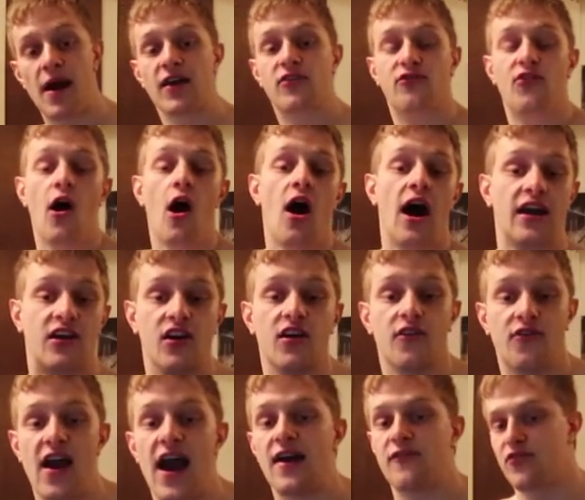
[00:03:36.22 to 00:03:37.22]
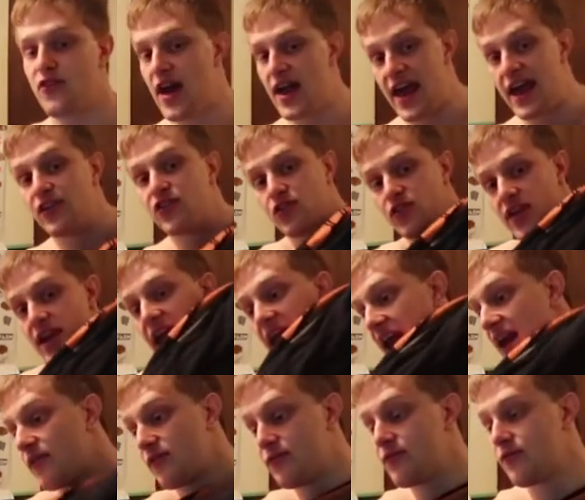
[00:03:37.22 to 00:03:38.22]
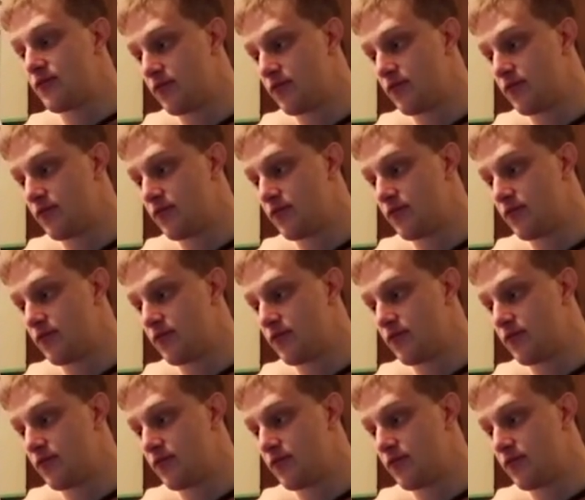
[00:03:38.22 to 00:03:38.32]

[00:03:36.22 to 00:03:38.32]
the best fall I could have had for that injury and